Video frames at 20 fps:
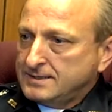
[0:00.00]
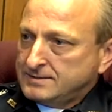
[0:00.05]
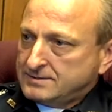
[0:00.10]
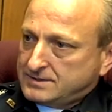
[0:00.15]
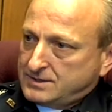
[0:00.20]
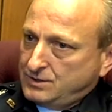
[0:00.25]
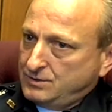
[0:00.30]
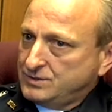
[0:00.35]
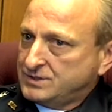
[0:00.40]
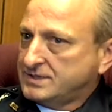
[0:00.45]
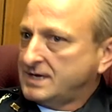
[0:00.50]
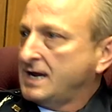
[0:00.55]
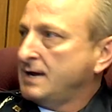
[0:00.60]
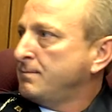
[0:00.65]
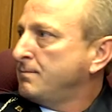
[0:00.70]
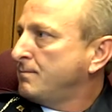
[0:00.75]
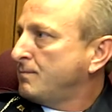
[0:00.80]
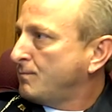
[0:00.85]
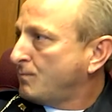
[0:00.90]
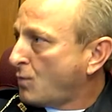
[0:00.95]
to stay
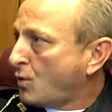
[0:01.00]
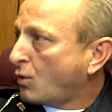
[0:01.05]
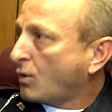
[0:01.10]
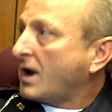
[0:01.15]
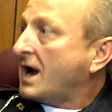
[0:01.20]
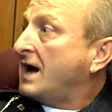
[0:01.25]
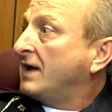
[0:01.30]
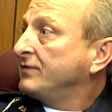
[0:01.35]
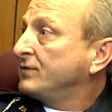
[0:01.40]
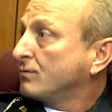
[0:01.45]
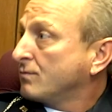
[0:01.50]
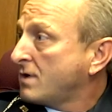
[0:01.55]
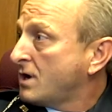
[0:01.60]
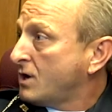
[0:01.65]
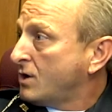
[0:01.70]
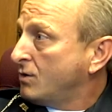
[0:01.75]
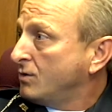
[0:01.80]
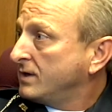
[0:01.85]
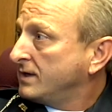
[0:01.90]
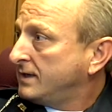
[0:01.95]
more on the
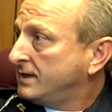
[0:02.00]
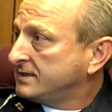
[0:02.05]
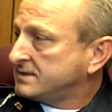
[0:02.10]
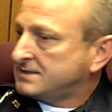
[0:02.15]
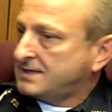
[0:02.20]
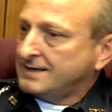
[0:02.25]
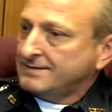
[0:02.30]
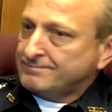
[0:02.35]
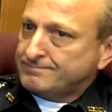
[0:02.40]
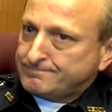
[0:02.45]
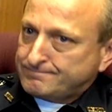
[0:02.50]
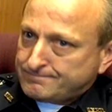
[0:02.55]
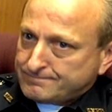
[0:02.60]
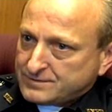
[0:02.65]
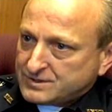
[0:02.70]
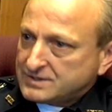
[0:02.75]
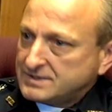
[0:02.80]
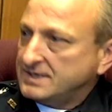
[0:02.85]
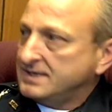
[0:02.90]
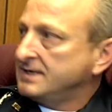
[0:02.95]
road instead of
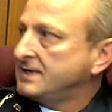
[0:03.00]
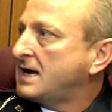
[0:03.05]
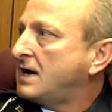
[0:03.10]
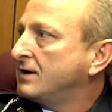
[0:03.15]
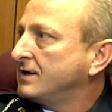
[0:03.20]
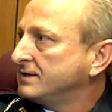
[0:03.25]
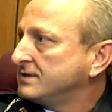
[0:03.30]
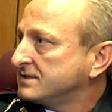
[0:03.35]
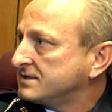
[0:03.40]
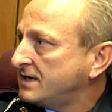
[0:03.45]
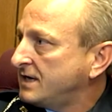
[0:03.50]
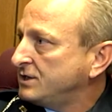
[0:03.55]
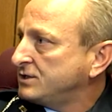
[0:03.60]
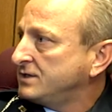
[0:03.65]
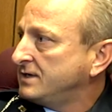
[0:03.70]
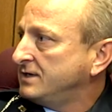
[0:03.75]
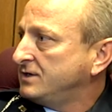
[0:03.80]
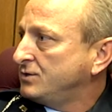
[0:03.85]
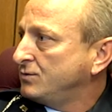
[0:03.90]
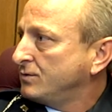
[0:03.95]
sitting down at the
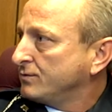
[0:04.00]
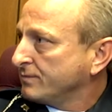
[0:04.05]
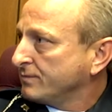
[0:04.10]
station and doing